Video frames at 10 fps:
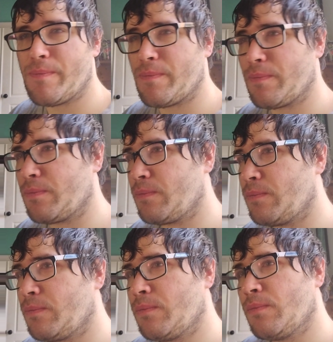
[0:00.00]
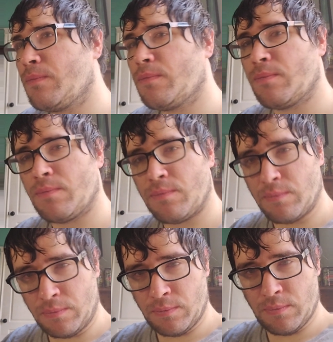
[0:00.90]

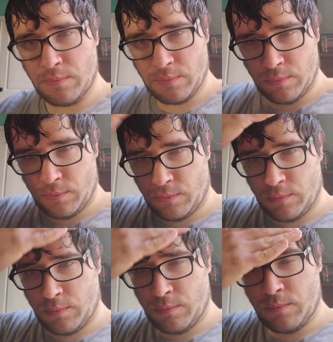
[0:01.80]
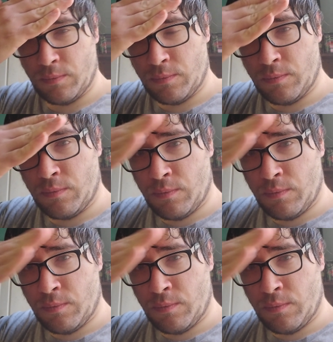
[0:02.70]
Nothing is said.